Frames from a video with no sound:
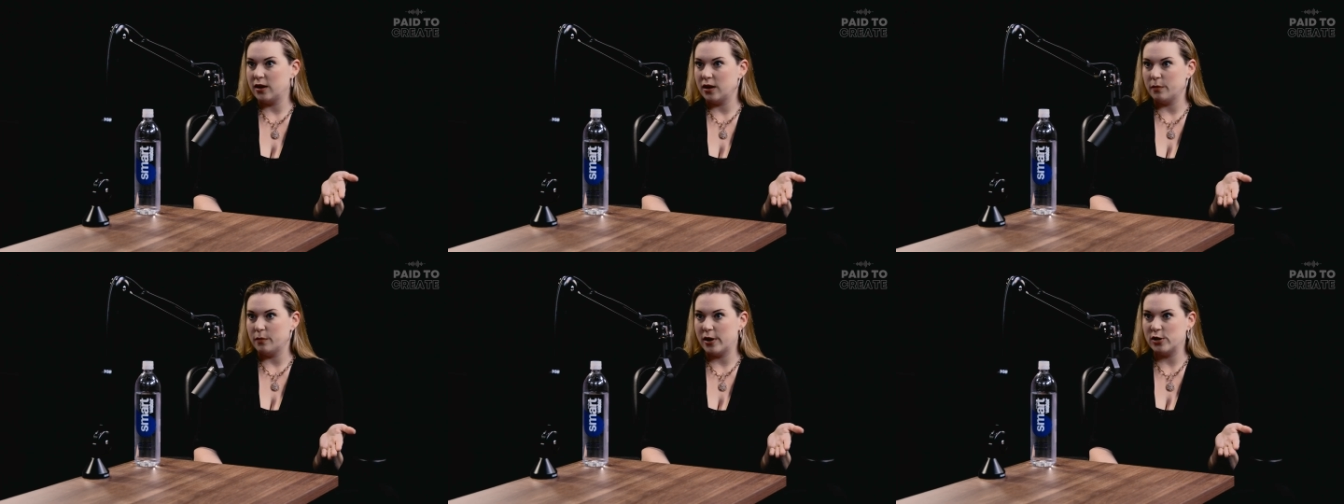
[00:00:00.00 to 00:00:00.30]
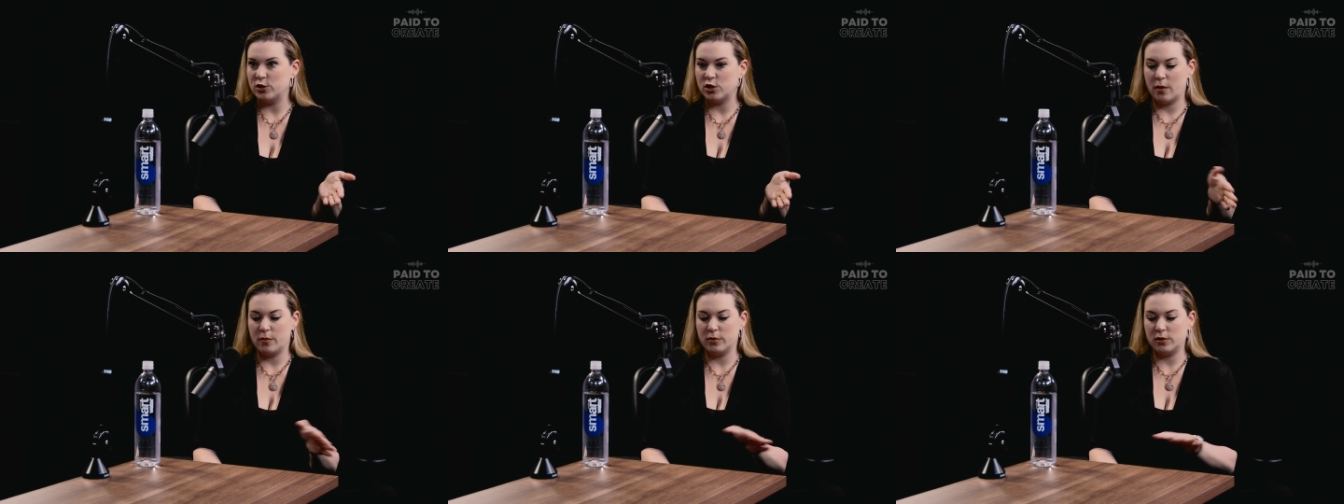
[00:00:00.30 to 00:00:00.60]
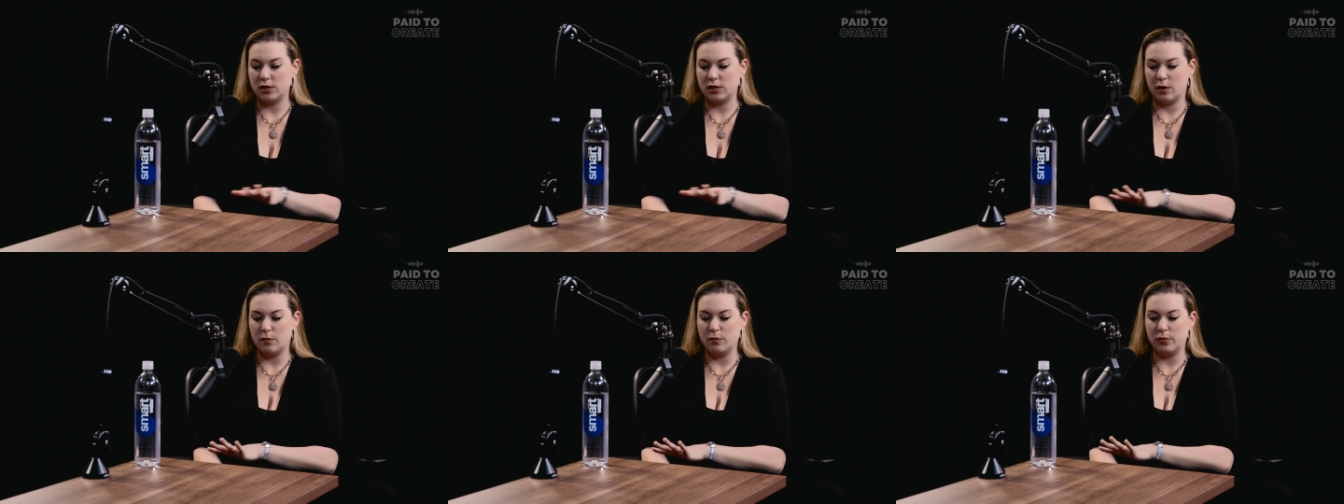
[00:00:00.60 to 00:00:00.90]
My job was
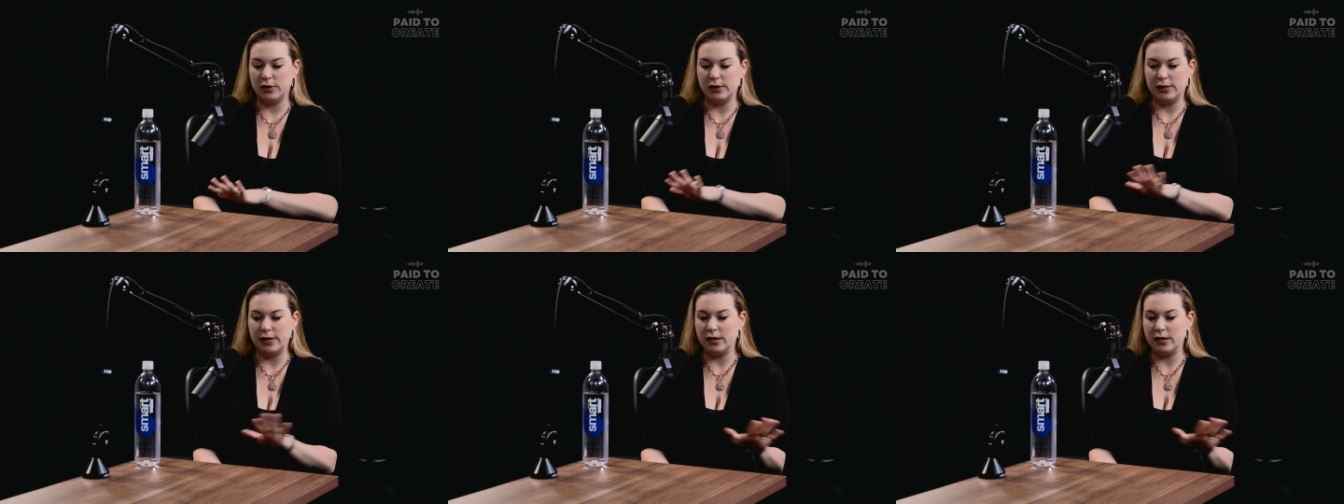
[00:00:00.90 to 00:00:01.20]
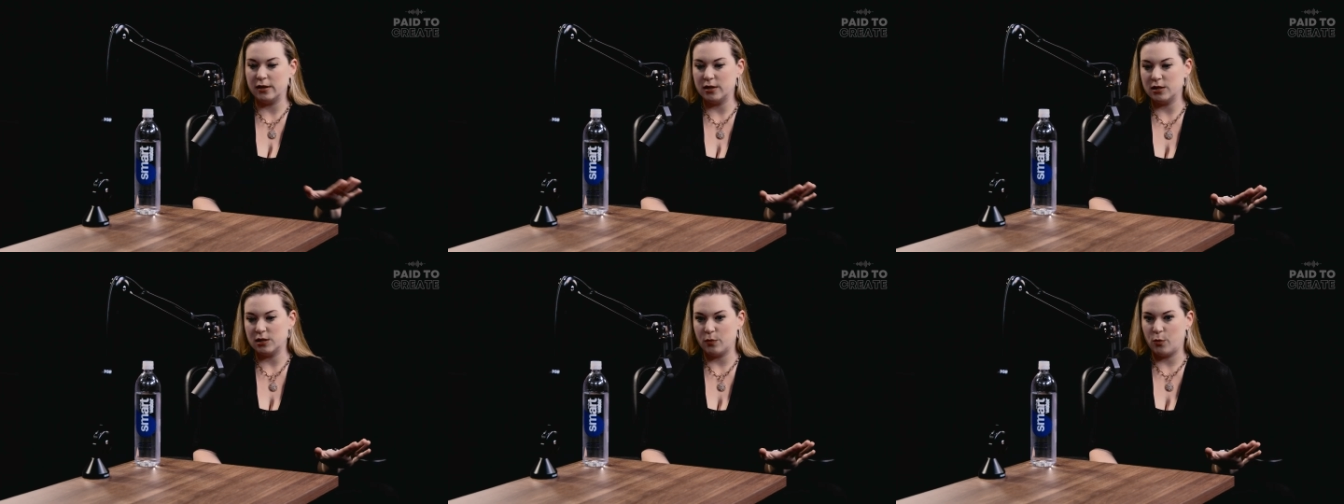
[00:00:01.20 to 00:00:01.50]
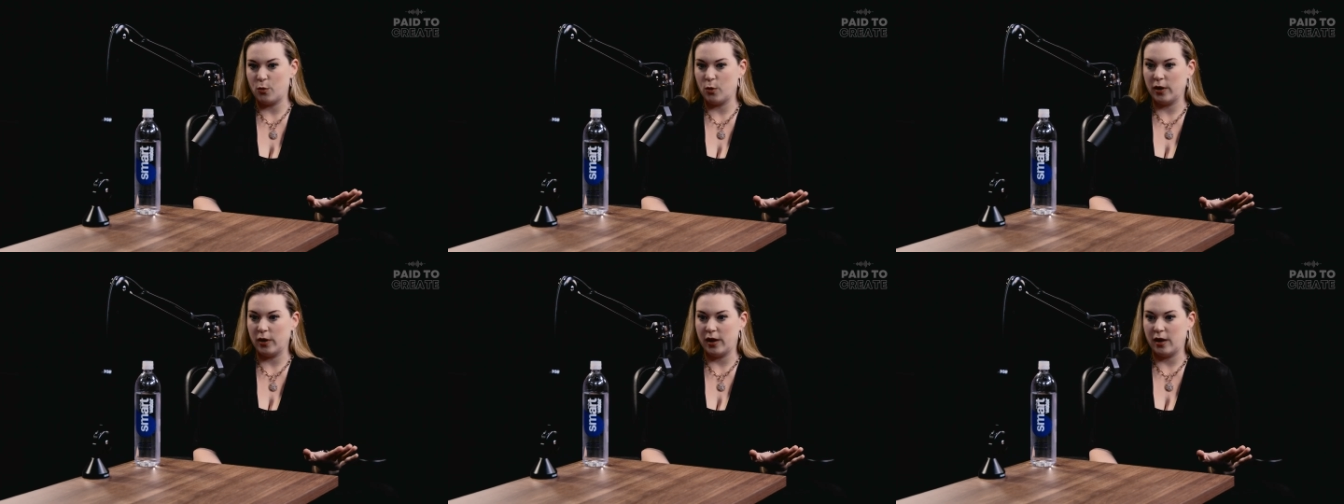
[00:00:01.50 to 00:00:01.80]
to completely
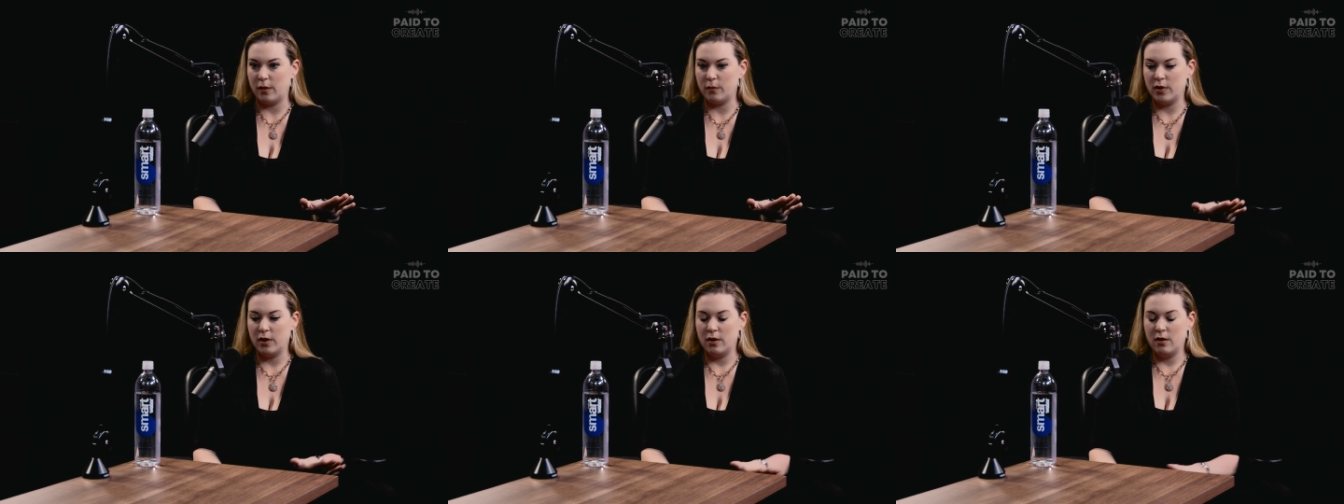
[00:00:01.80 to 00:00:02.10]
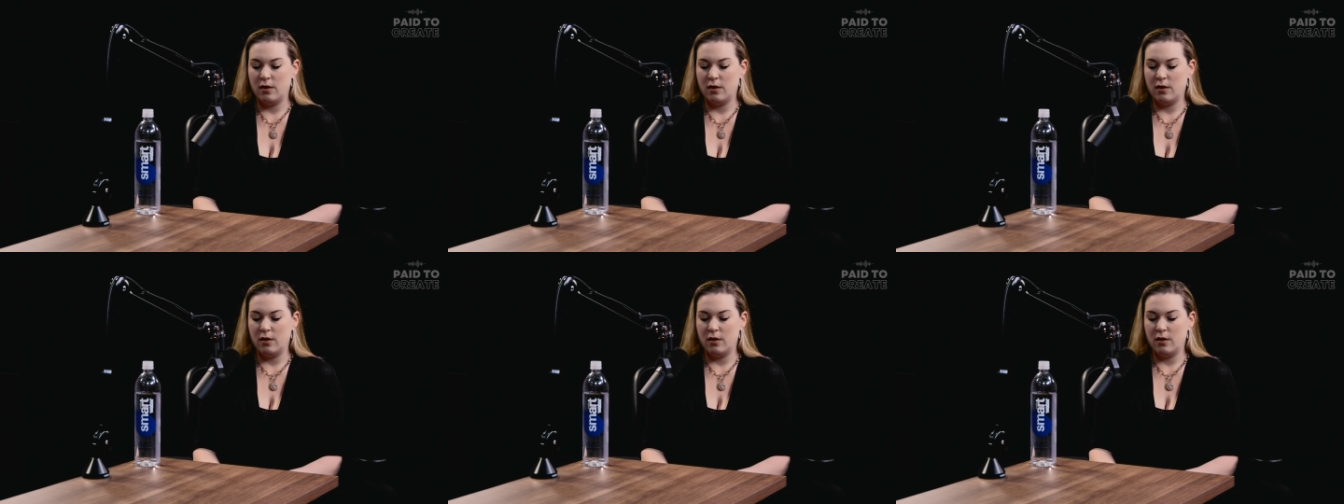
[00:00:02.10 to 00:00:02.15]
support him.